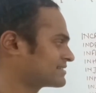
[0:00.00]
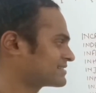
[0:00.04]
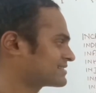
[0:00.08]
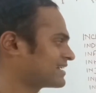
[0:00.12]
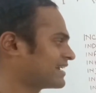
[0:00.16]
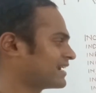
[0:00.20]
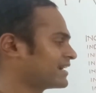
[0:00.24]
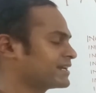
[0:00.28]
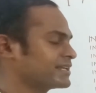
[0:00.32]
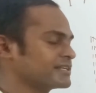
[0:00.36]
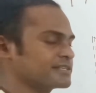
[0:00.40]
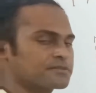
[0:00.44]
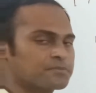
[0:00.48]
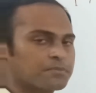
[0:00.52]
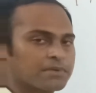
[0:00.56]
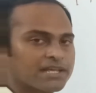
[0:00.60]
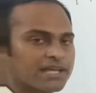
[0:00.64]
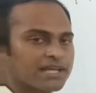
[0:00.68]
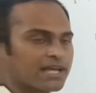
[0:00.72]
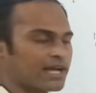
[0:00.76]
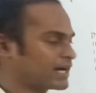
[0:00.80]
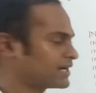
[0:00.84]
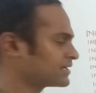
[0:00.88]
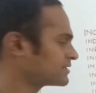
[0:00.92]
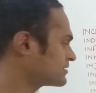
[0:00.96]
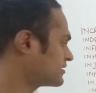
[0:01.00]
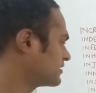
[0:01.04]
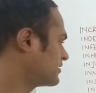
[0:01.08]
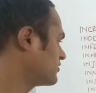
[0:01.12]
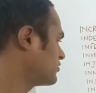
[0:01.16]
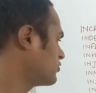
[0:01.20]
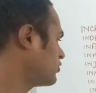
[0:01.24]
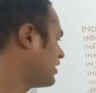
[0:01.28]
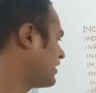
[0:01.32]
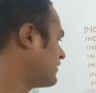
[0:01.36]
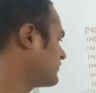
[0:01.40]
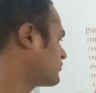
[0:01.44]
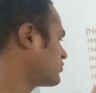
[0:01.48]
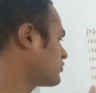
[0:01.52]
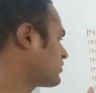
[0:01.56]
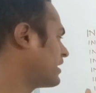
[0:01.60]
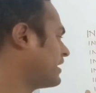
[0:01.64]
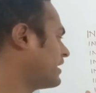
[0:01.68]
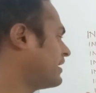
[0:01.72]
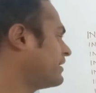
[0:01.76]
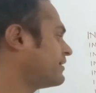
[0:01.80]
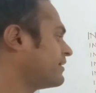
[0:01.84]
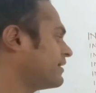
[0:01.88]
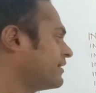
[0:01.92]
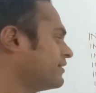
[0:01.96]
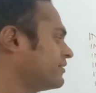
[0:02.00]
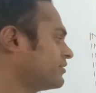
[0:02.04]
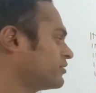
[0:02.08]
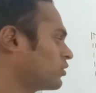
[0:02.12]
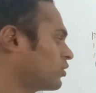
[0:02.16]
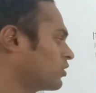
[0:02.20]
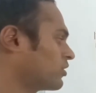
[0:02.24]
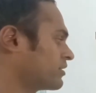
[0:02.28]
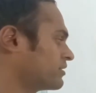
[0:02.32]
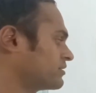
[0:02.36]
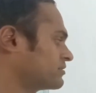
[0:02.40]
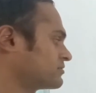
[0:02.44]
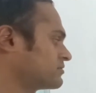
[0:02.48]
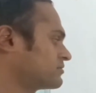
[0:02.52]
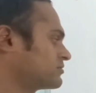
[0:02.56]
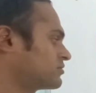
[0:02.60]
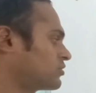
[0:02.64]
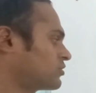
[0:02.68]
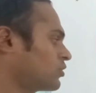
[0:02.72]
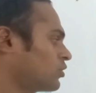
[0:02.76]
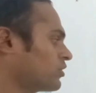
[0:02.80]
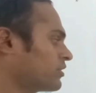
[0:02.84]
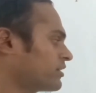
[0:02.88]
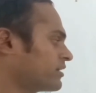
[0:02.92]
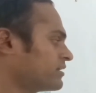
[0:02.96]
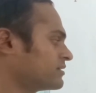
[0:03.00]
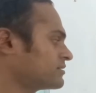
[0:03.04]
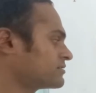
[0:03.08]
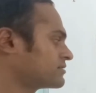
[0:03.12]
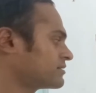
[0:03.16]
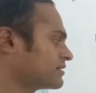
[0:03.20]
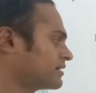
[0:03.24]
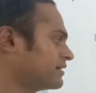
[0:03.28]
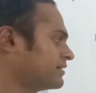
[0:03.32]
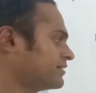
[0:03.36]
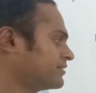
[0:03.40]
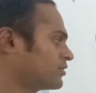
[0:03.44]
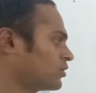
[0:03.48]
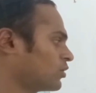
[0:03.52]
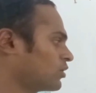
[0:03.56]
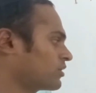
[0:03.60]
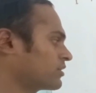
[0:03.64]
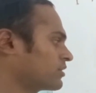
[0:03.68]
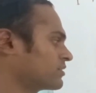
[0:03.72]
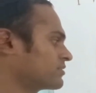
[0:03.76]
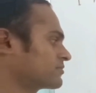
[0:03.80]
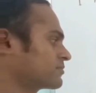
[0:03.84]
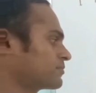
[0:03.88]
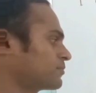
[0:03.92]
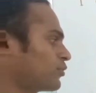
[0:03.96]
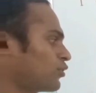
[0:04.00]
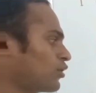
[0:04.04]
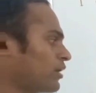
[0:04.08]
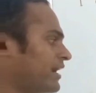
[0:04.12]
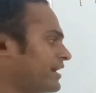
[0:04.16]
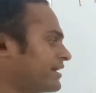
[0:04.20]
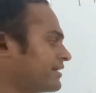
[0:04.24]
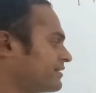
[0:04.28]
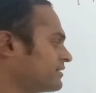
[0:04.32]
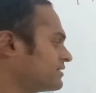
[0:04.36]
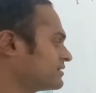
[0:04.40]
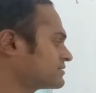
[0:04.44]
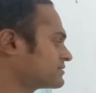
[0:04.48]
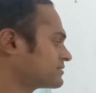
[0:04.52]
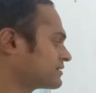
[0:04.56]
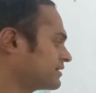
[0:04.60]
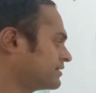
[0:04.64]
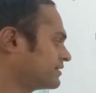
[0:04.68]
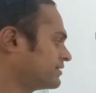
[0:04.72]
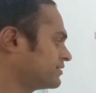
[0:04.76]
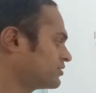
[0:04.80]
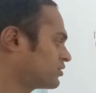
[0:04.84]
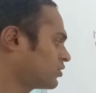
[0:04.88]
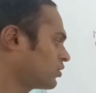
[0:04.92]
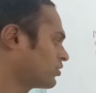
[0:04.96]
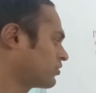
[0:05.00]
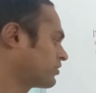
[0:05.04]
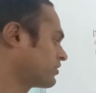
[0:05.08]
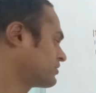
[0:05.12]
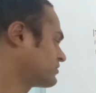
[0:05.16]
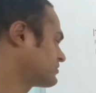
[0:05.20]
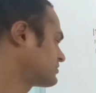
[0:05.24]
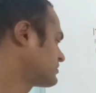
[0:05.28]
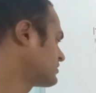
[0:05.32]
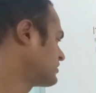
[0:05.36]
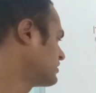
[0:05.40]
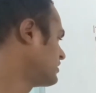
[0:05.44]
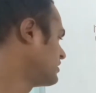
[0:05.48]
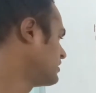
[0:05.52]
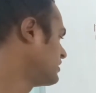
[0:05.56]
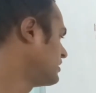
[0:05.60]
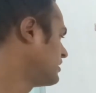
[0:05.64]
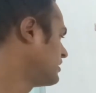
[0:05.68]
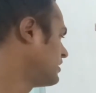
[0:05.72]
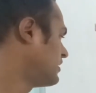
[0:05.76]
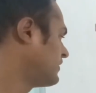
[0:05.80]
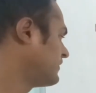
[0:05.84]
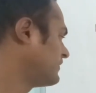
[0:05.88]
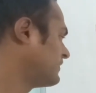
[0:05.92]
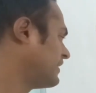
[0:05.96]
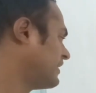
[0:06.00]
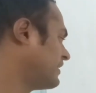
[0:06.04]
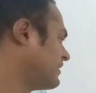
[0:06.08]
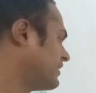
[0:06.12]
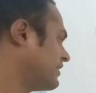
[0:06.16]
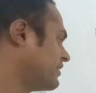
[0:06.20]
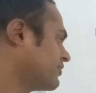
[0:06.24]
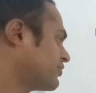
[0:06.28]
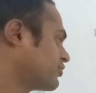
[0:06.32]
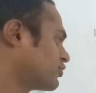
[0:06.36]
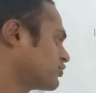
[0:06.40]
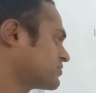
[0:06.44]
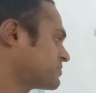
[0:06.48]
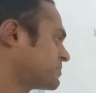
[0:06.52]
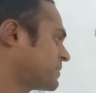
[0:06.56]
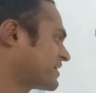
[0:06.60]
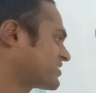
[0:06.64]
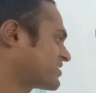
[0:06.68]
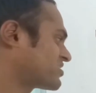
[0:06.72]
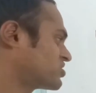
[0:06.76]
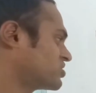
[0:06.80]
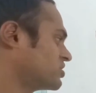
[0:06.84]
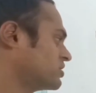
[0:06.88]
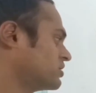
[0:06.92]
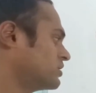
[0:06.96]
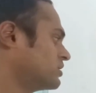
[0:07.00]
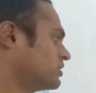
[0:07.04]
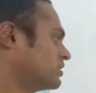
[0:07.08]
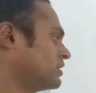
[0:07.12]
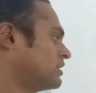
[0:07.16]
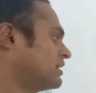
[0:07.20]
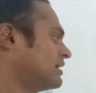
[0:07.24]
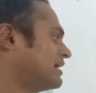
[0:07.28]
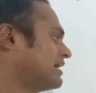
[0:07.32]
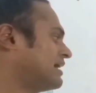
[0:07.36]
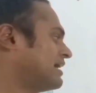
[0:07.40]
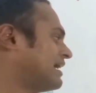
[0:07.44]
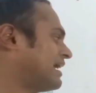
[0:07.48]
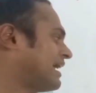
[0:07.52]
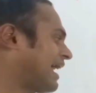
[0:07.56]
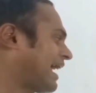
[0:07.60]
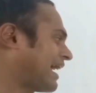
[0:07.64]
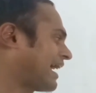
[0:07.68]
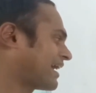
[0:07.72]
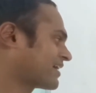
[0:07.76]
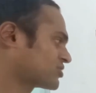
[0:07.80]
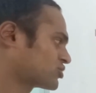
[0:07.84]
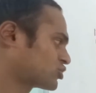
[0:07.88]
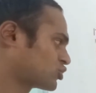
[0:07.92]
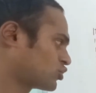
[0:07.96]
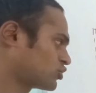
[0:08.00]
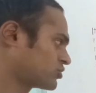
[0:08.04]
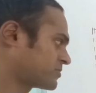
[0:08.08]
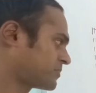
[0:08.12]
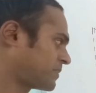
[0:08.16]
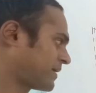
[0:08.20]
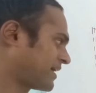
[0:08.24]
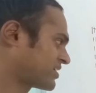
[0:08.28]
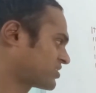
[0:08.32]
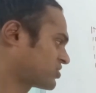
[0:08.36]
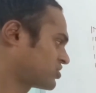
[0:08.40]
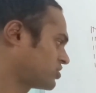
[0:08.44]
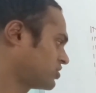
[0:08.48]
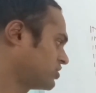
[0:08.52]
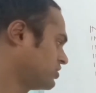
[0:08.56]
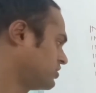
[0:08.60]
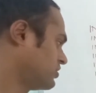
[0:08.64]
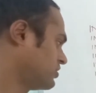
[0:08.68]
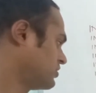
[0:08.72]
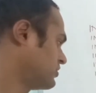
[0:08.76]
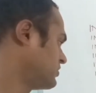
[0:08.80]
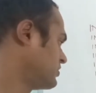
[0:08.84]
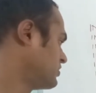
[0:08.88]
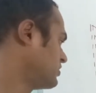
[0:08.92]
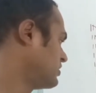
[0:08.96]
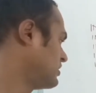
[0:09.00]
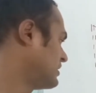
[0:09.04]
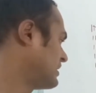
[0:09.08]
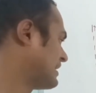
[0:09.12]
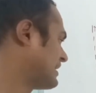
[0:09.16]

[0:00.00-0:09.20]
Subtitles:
side is being asked, you have to write intolerance, tolerance, intolerance, politeness, intolerance. Then introspection, extrospection,